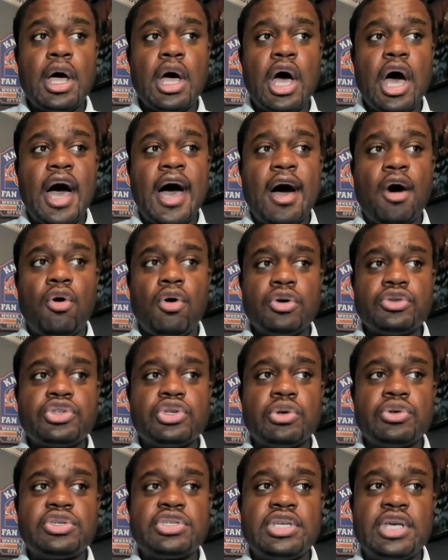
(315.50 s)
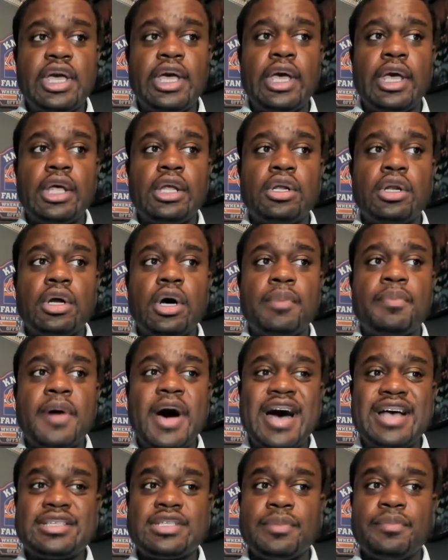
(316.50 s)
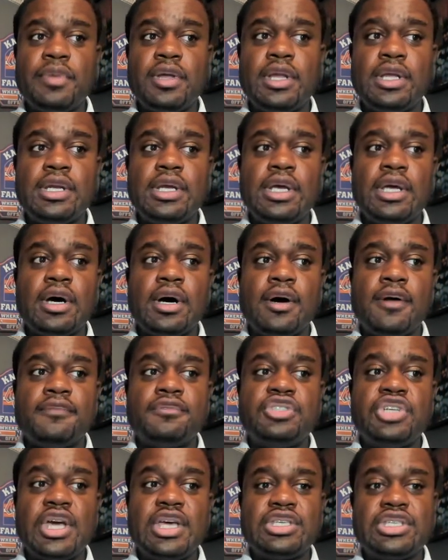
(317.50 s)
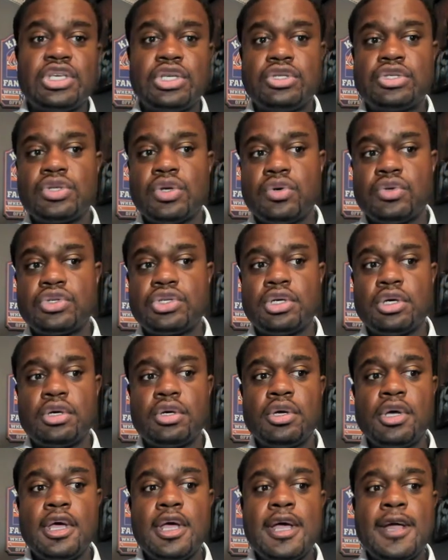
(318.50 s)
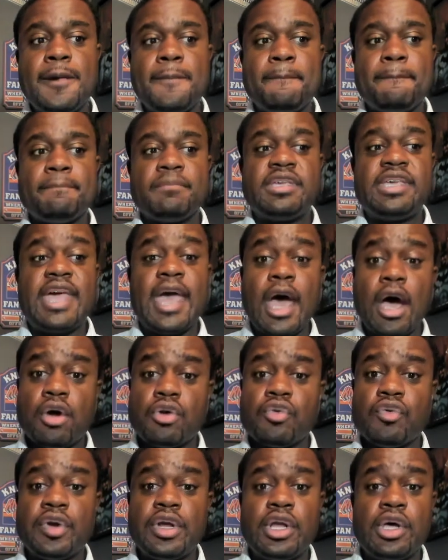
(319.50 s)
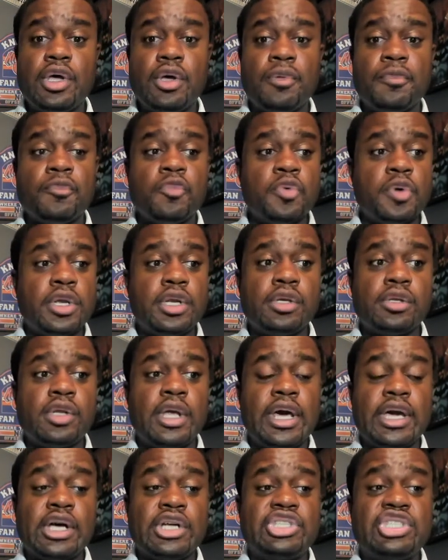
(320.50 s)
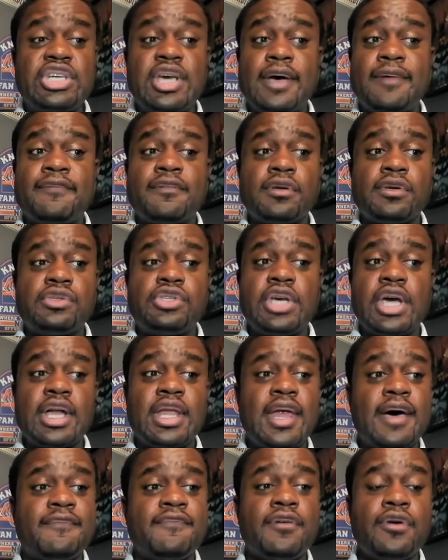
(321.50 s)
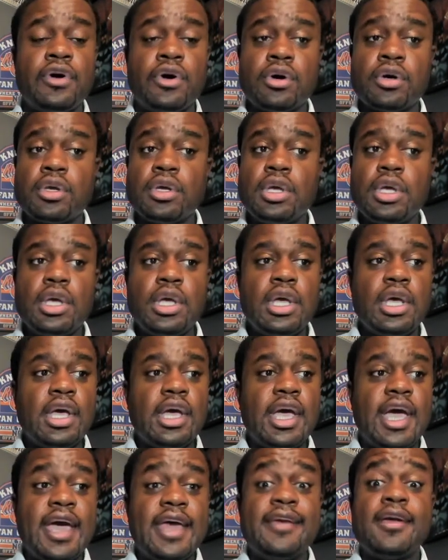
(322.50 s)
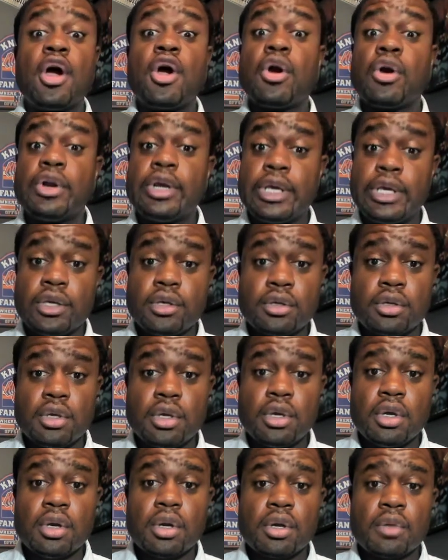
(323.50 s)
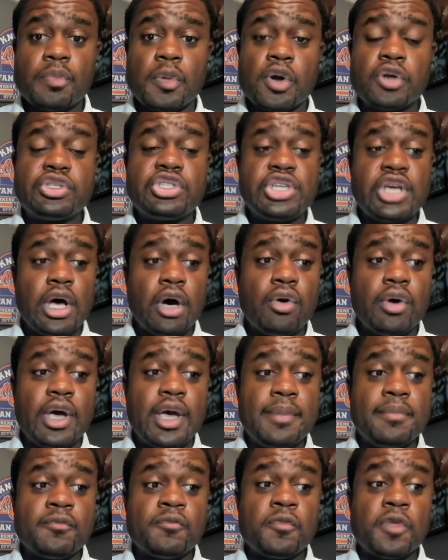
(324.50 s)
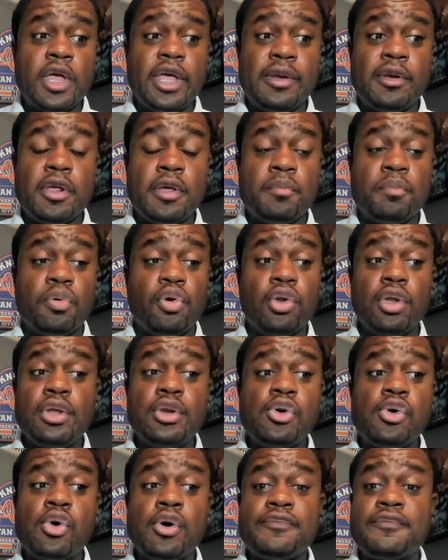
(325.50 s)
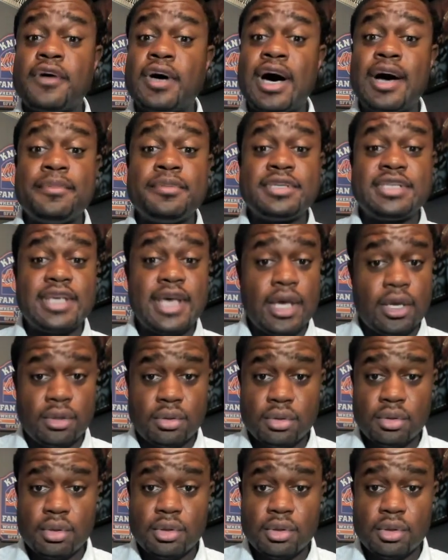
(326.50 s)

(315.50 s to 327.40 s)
I also seeing a possibility of Jason Sosa countering him with a, like a check check left hook and hurting Berchelt and, and, and pulling off an upset.